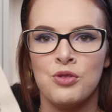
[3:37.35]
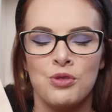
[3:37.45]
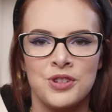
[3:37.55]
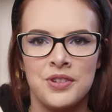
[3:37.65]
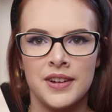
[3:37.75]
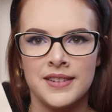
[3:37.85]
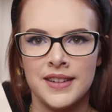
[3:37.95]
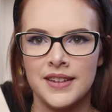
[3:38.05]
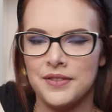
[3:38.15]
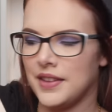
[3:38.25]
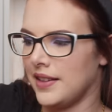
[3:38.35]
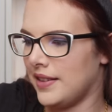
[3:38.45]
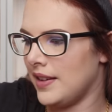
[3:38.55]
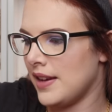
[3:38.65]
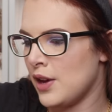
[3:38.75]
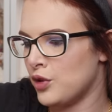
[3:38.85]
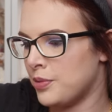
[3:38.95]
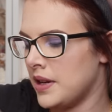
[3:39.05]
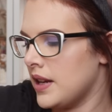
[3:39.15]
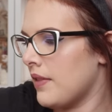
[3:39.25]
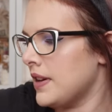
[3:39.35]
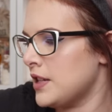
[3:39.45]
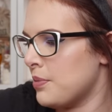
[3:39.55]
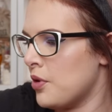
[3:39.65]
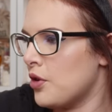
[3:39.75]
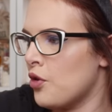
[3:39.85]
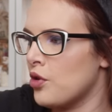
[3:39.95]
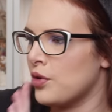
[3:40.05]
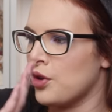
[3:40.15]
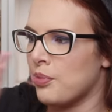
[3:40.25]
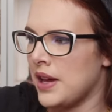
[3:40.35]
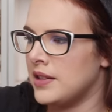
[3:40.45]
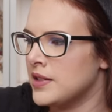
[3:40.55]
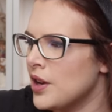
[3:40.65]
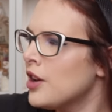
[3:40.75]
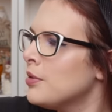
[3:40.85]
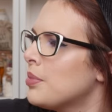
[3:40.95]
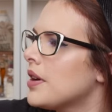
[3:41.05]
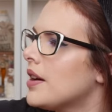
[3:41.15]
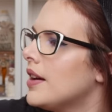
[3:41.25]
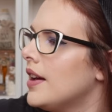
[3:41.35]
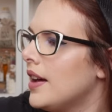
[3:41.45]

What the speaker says: What do you guys think of this? It would be lovely to put all your pins on, but